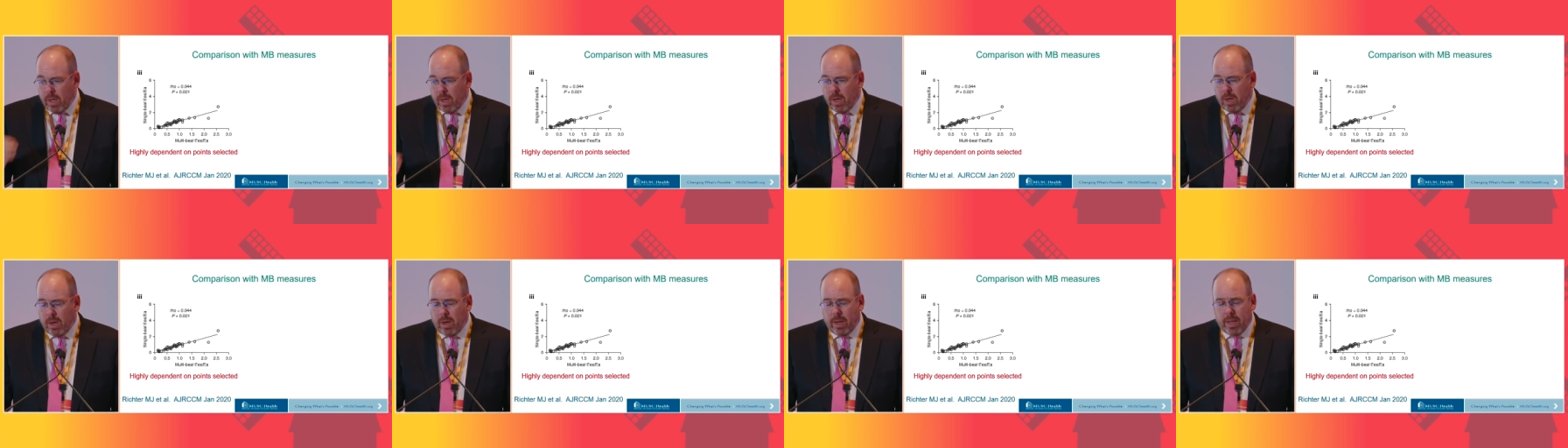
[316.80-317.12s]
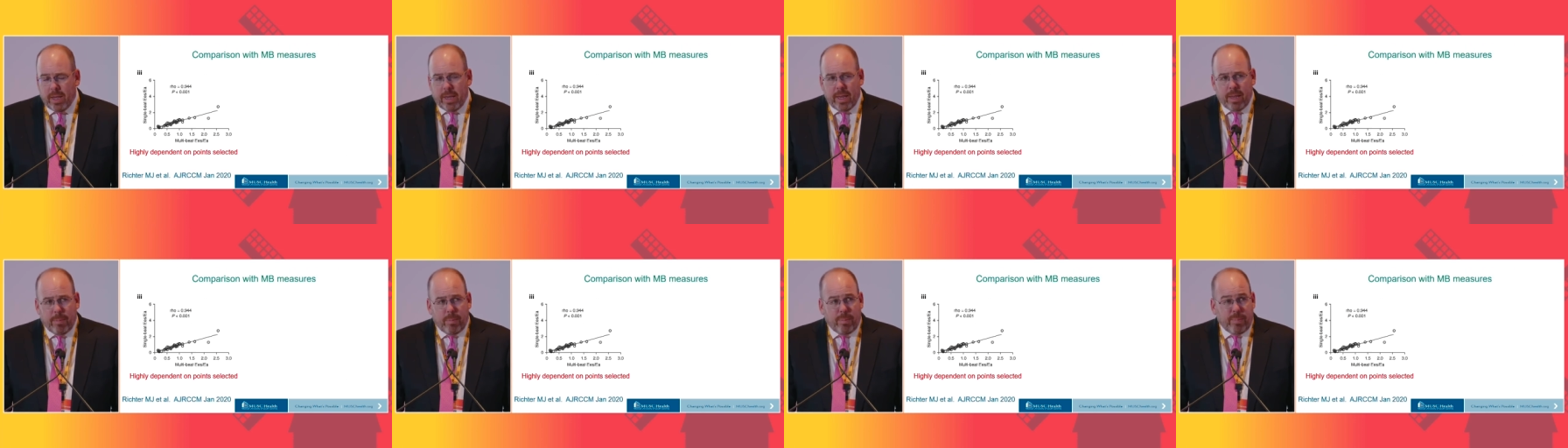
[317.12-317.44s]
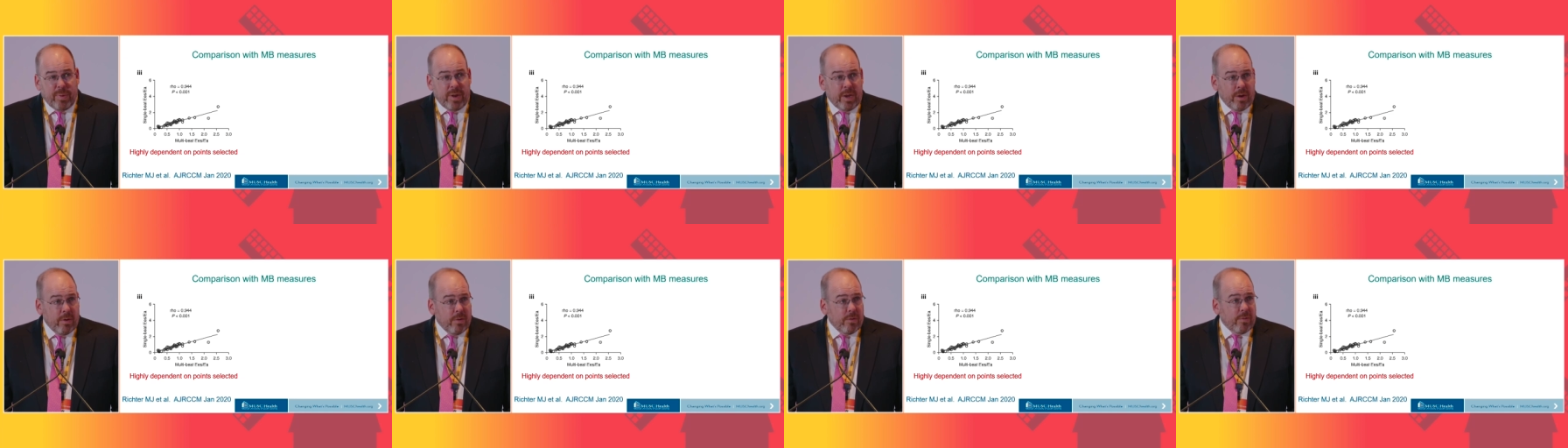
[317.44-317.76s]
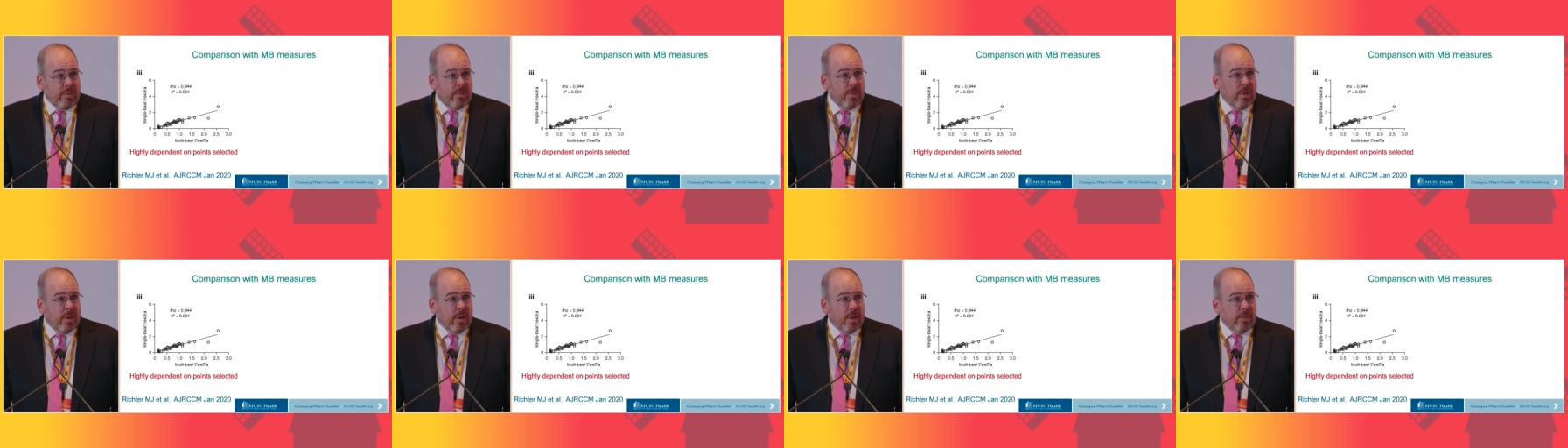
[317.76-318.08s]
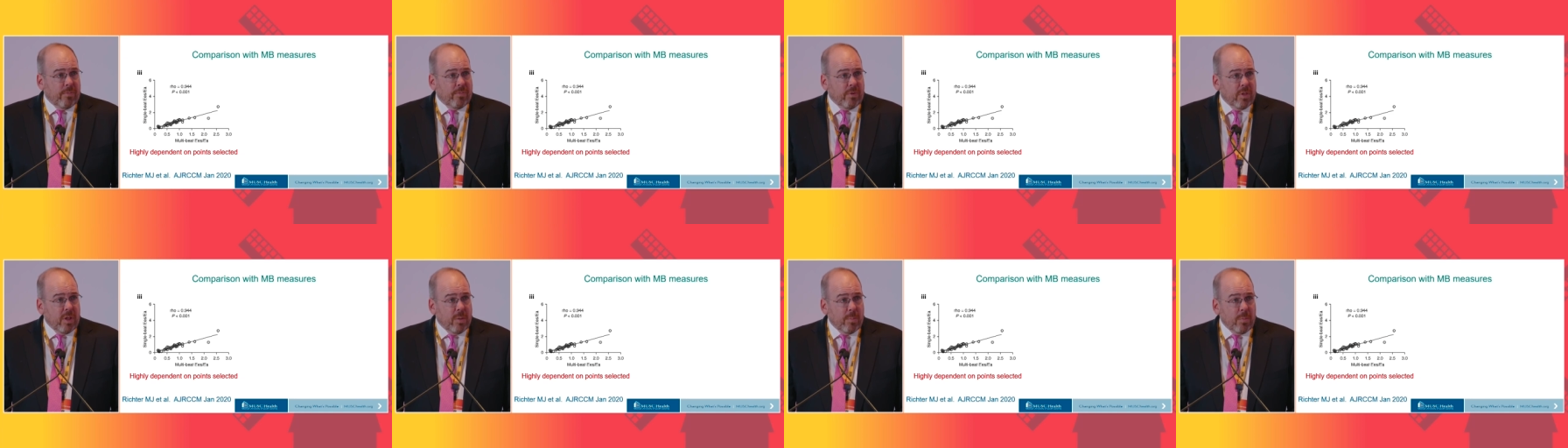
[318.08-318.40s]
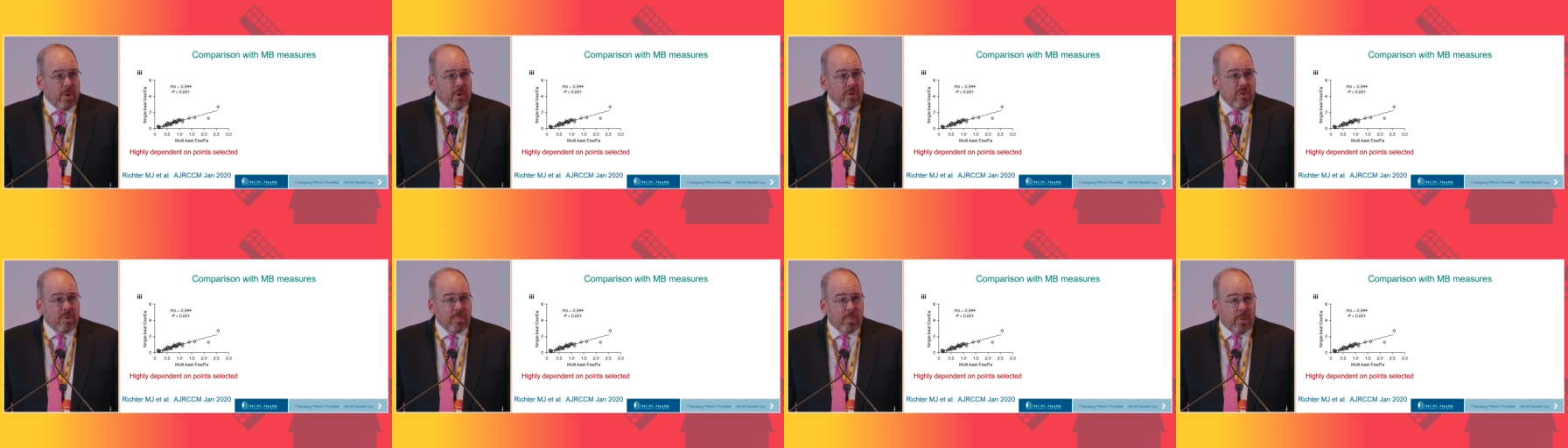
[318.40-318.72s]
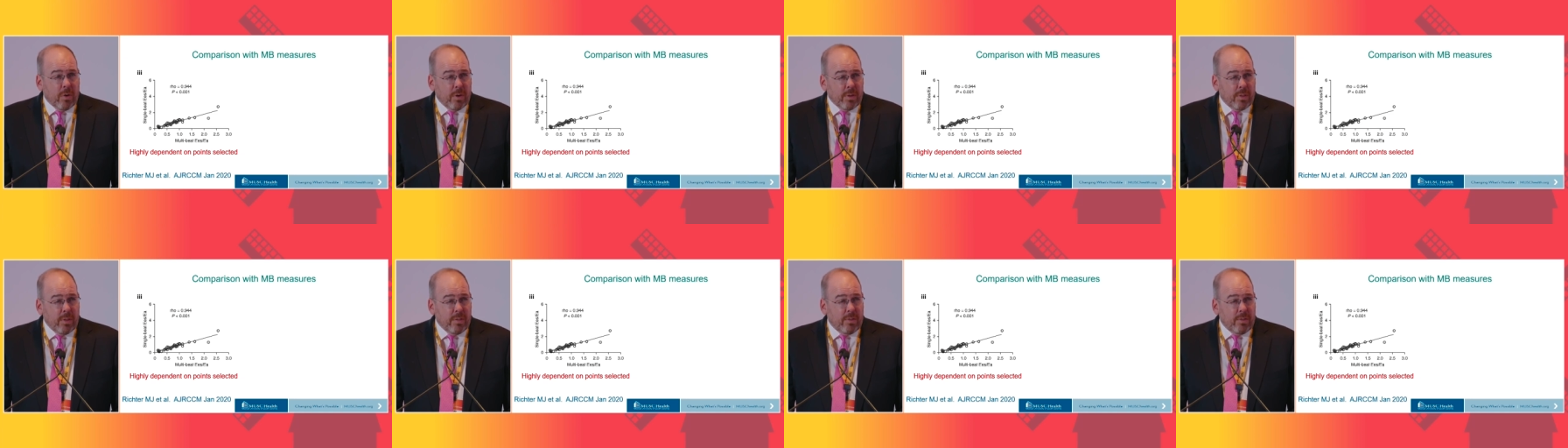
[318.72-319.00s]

Uh, it appears, uh, for the most part,